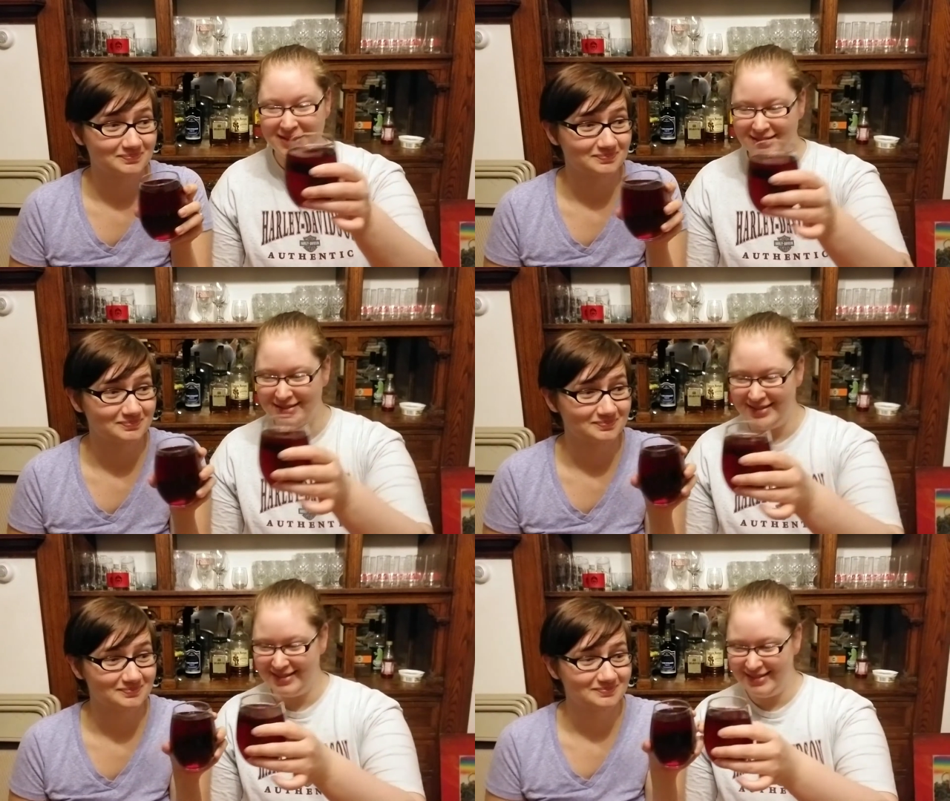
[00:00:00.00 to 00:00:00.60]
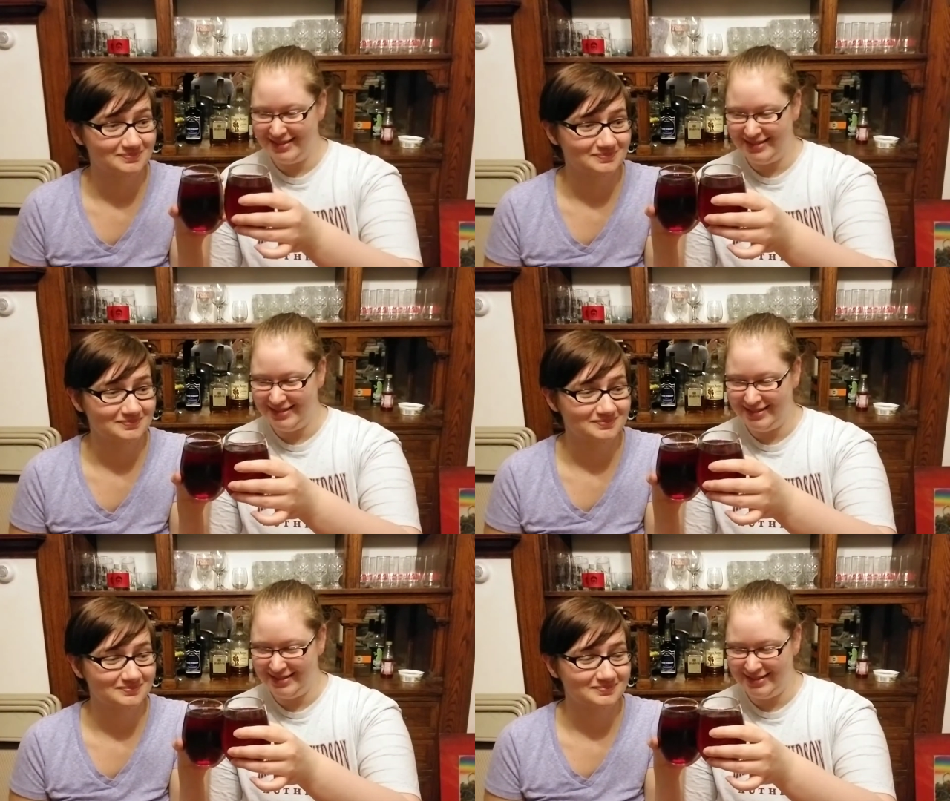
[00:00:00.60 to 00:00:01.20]

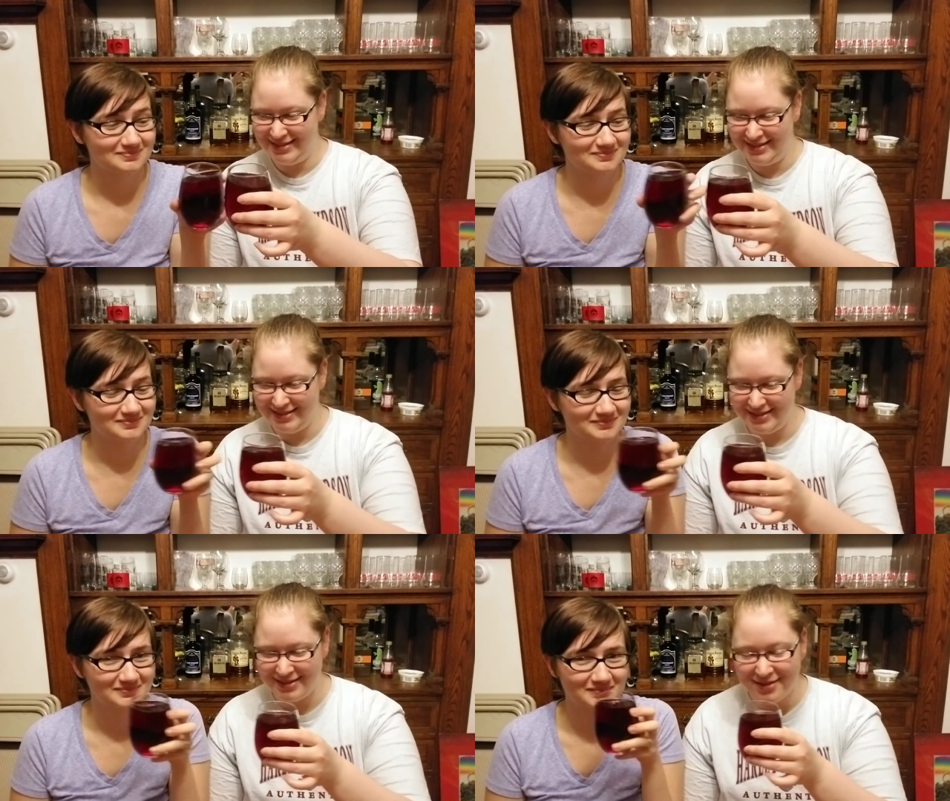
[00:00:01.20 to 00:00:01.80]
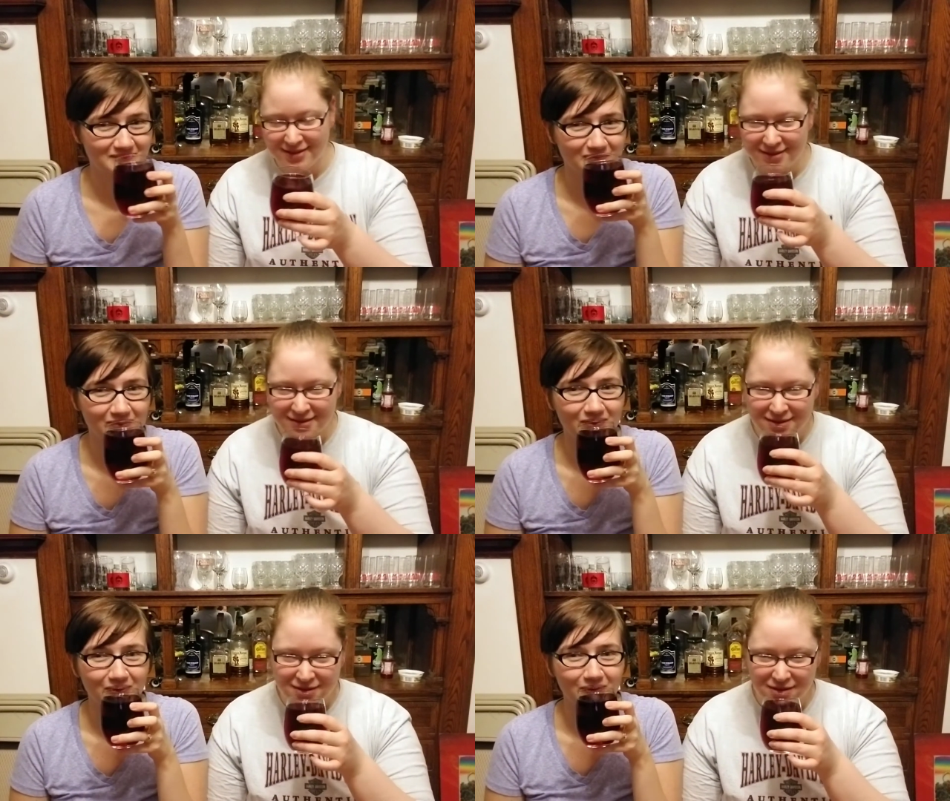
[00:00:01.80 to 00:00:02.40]

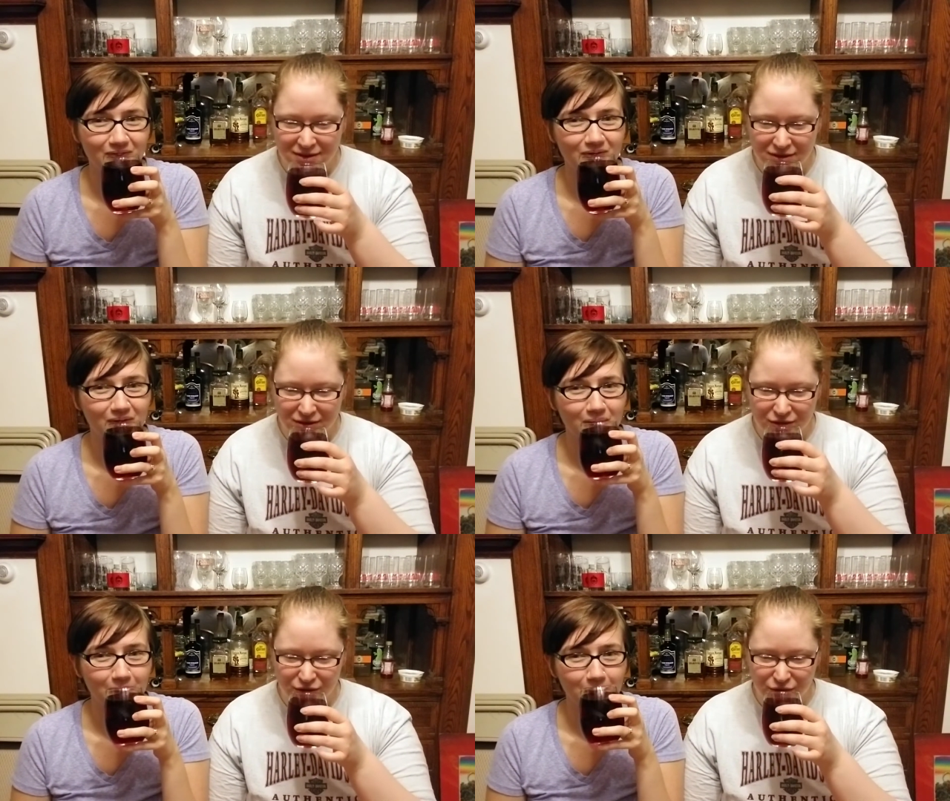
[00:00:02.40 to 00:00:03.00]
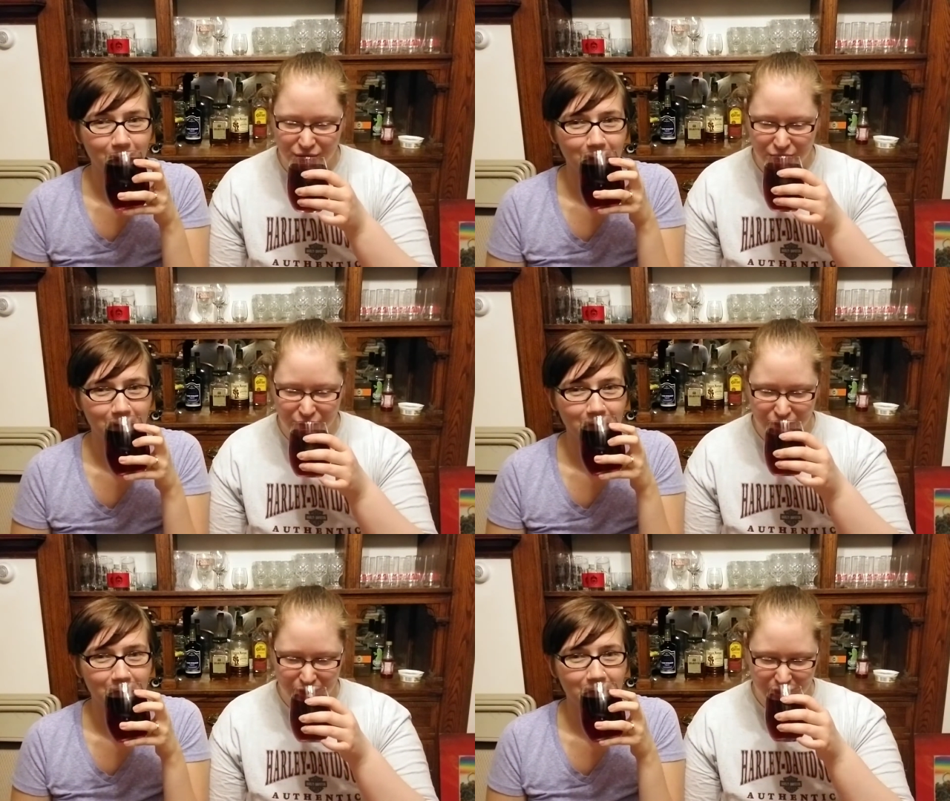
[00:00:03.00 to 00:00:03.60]

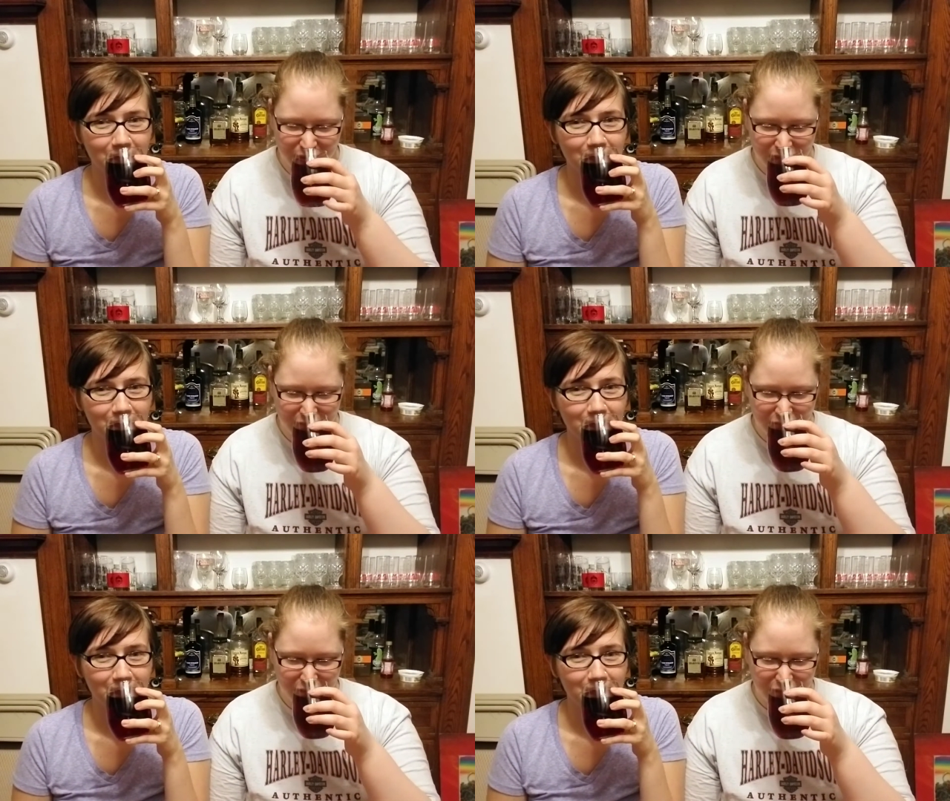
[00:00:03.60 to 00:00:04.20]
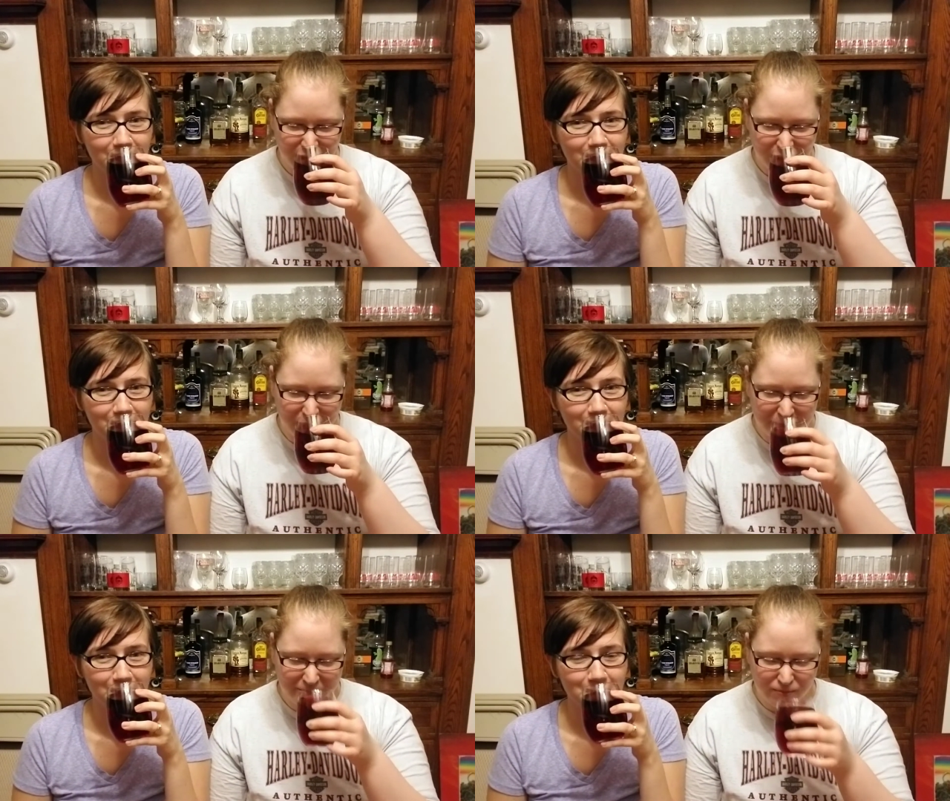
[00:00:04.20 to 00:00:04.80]

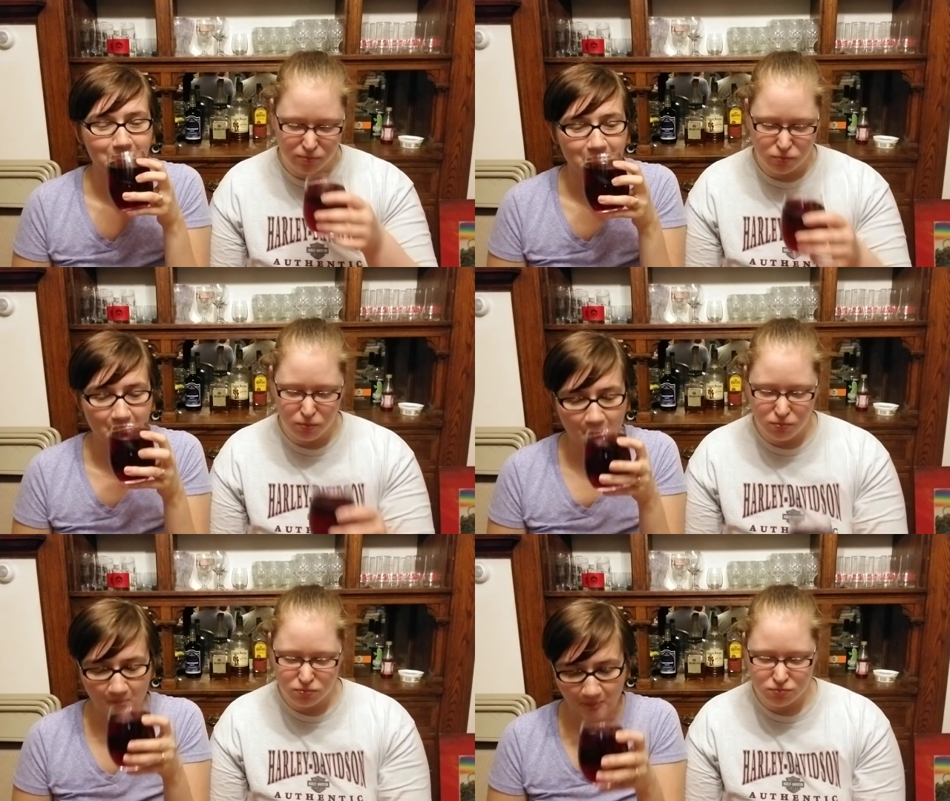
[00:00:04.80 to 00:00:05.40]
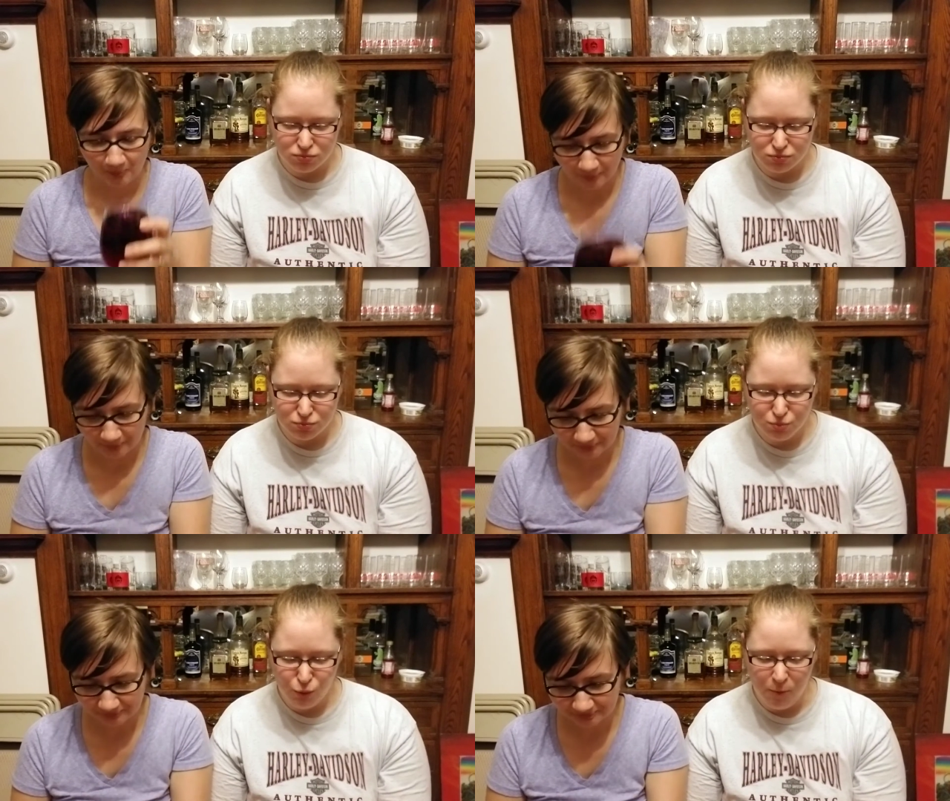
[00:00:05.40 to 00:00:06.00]

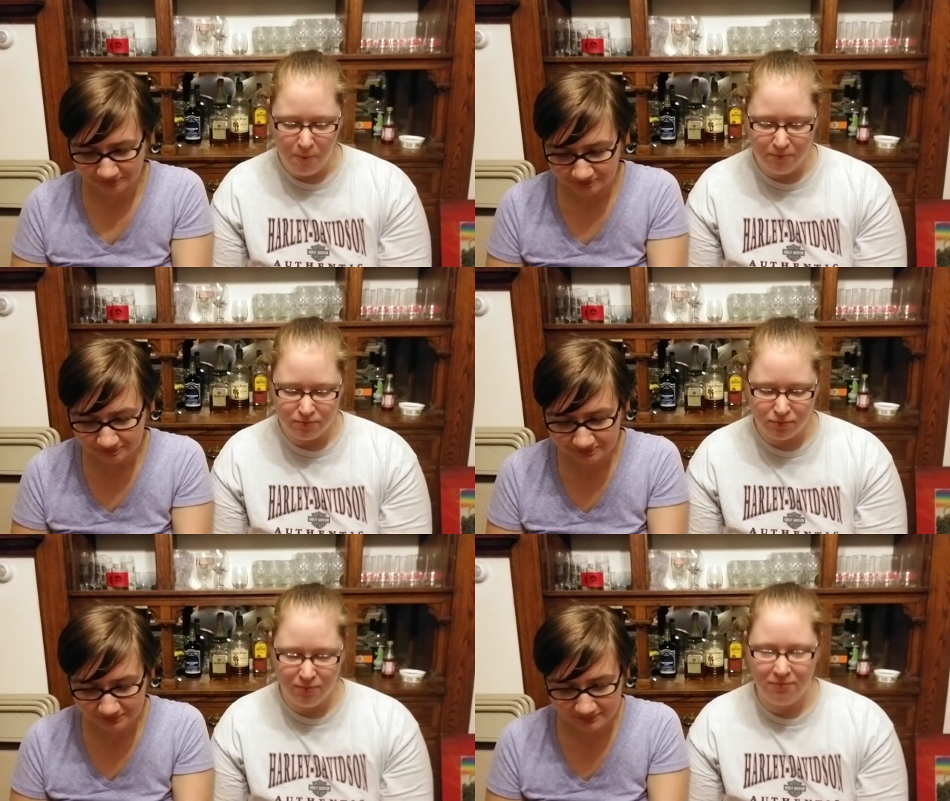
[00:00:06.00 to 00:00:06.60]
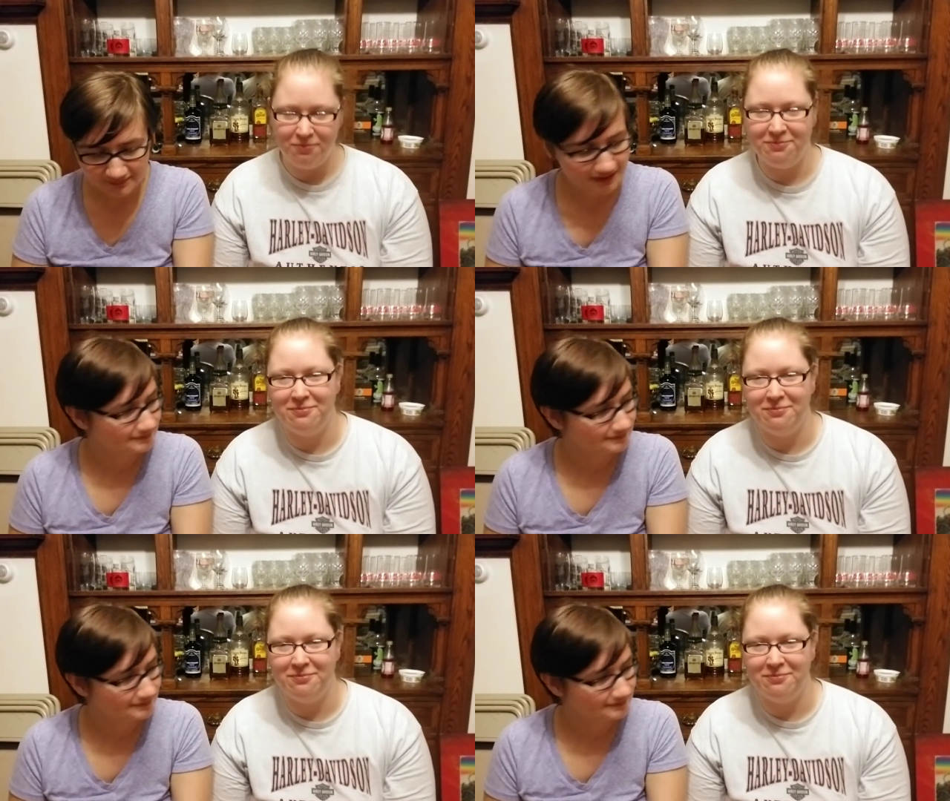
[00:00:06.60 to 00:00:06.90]
Nobody speaks.